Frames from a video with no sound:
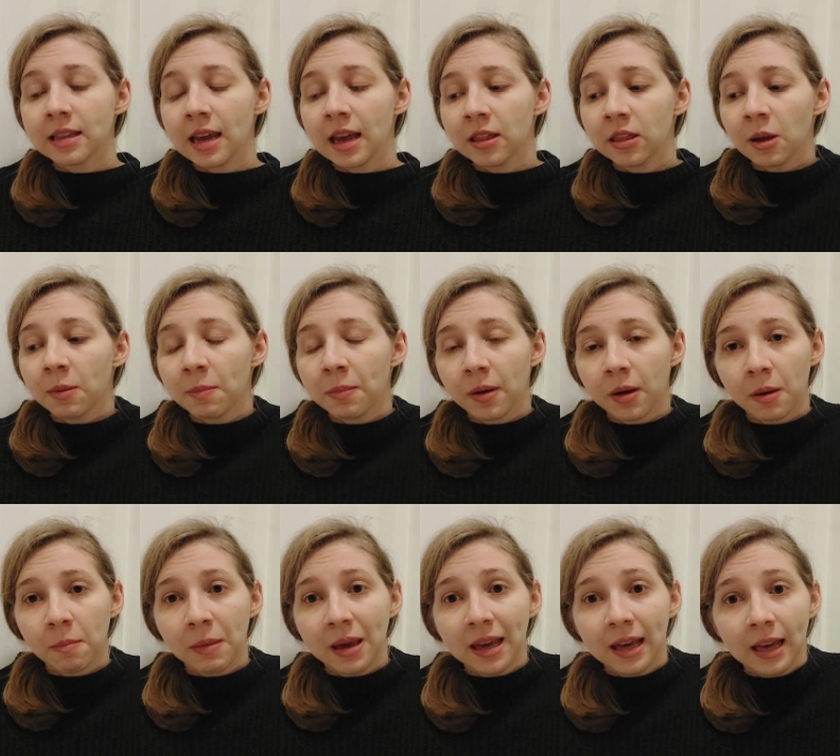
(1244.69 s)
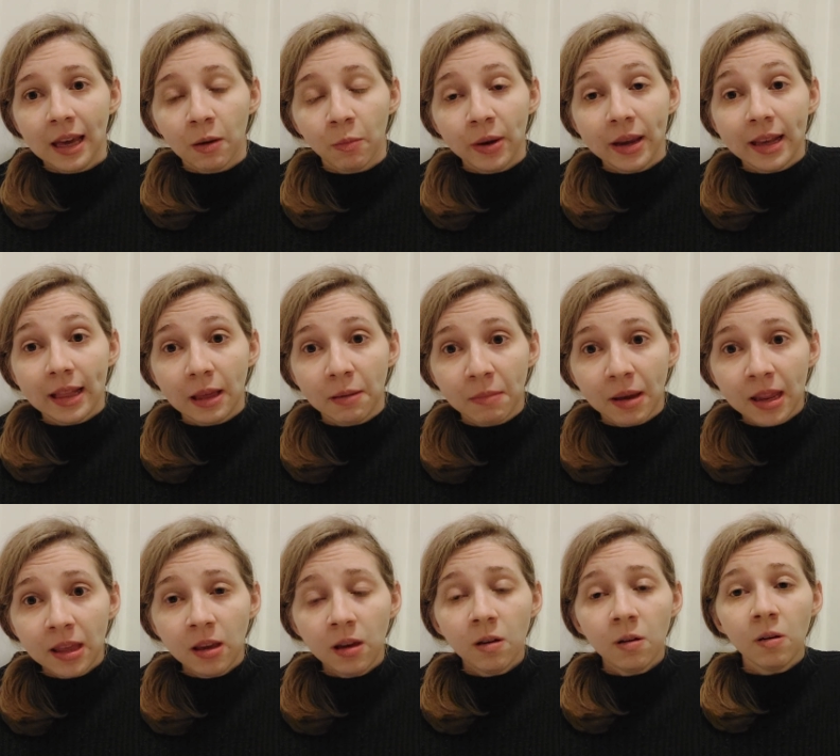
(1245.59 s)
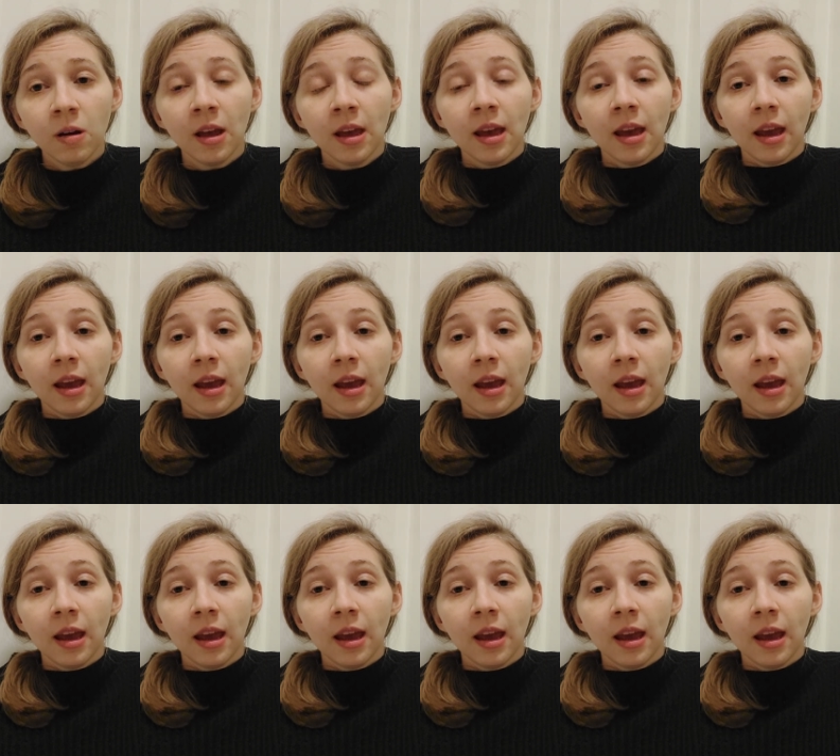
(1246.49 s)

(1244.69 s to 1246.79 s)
They end up making a weekly menu